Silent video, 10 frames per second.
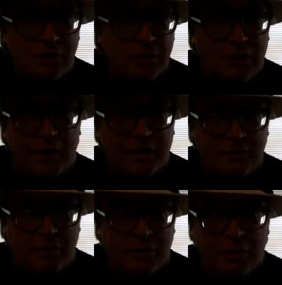you know, like
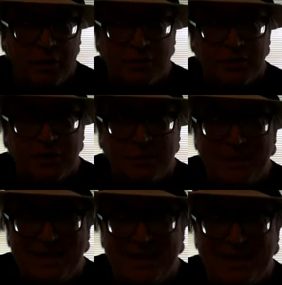you go in a
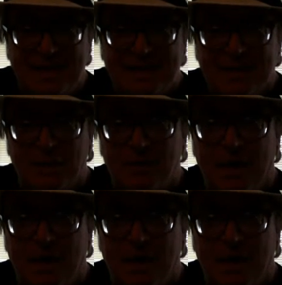speakeasy and you